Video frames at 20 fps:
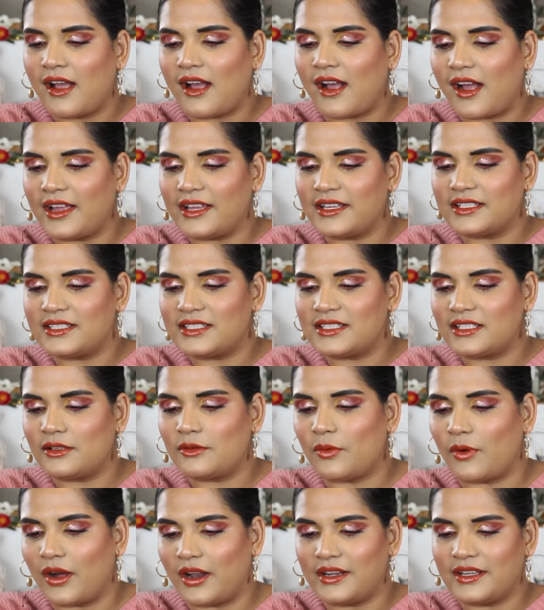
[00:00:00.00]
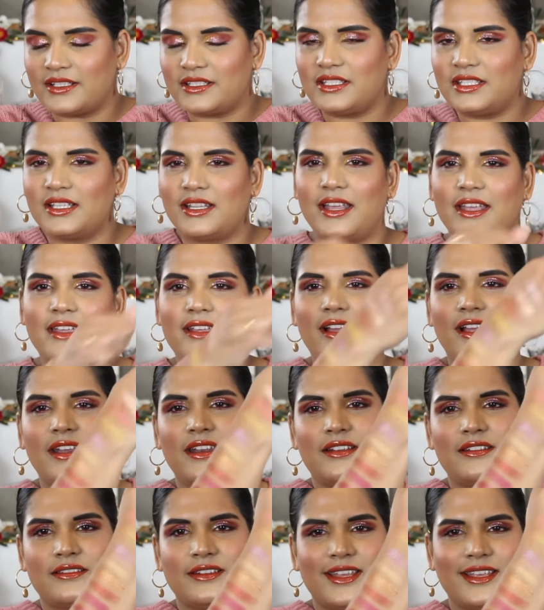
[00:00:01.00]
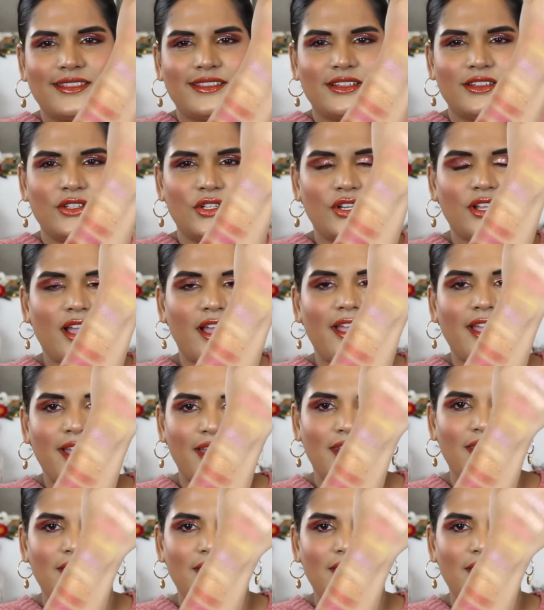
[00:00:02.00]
I still wanted to like kind of create the look I had